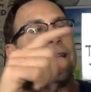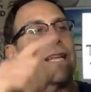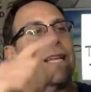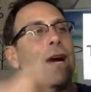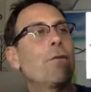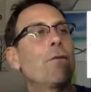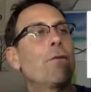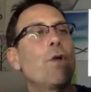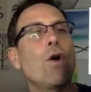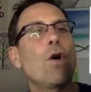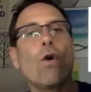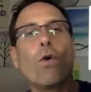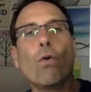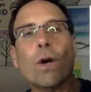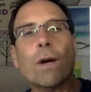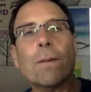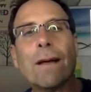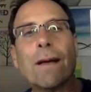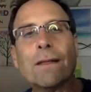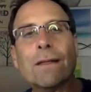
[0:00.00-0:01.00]
Now,
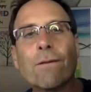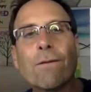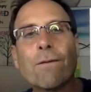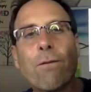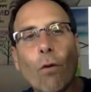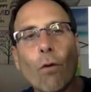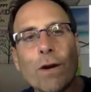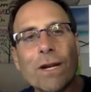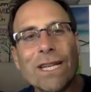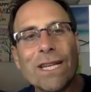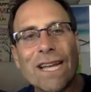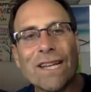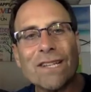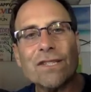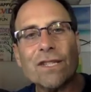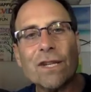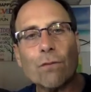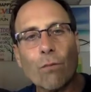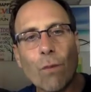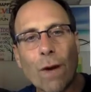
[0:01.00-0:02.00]
what about the 4
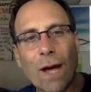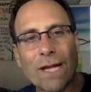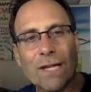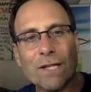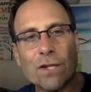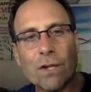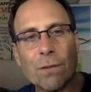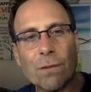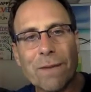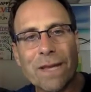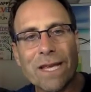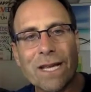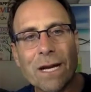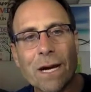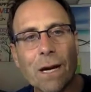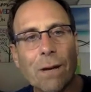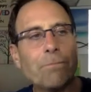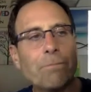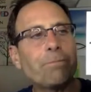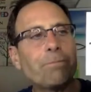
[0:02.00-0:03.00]
tested ways to
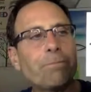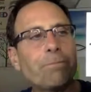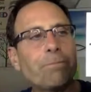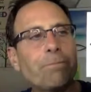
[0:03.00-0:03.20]
become